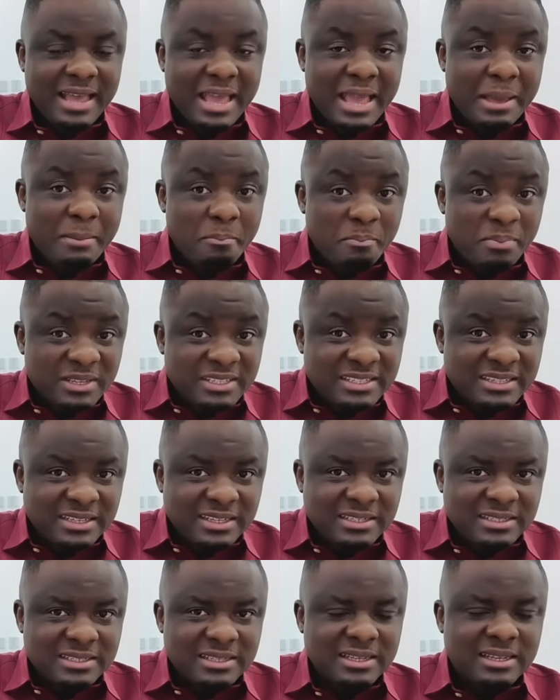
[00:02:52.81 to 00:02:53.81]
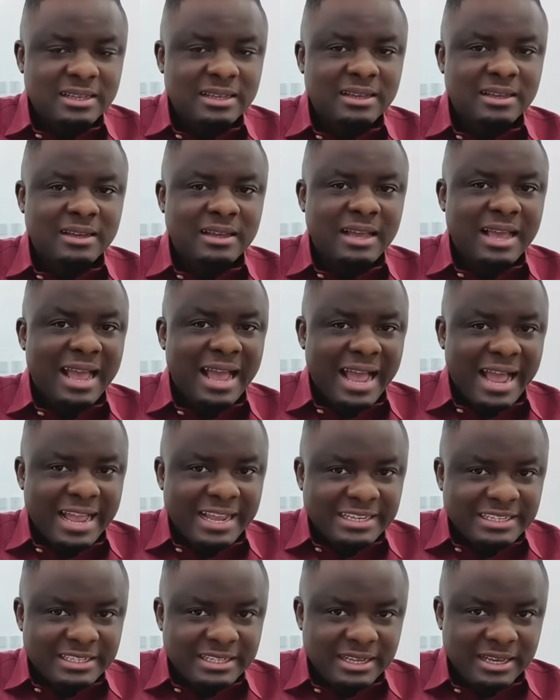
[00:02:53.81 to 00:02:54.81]
A business
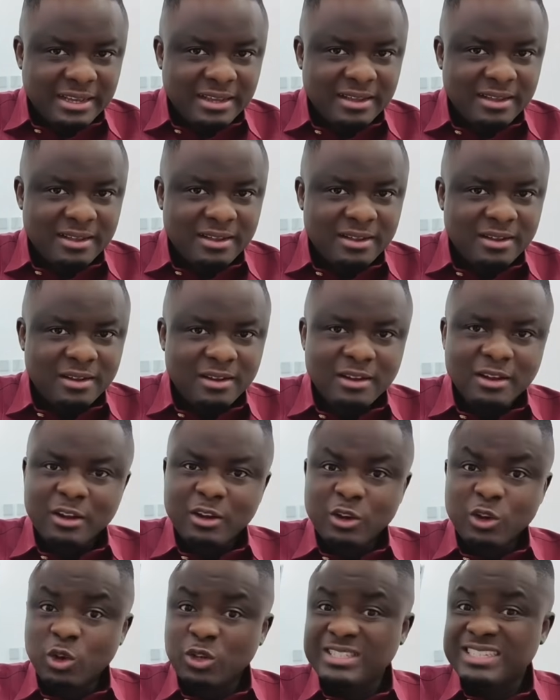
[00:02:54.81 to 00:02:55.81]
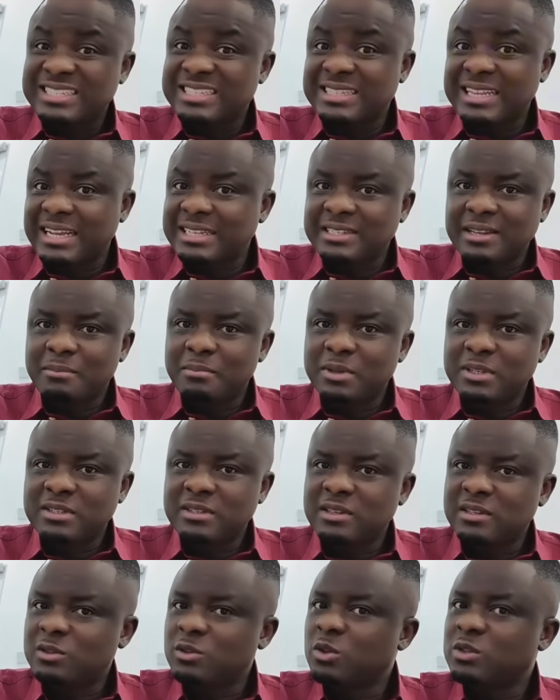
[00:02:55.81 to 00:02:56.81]
idea. Not start a
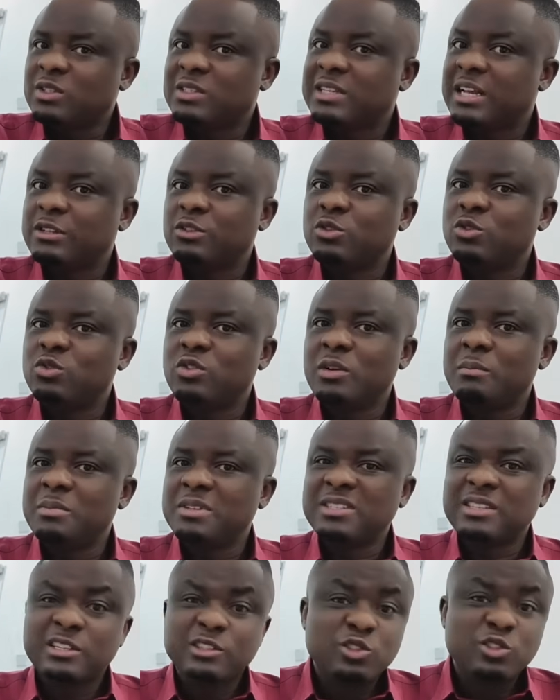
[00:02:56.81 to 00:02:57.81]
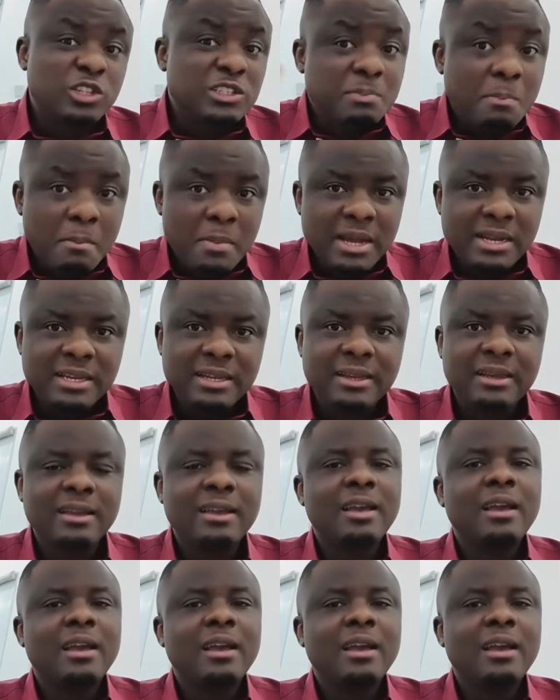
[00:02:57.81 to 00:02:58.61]
business, not start to do a business, not money.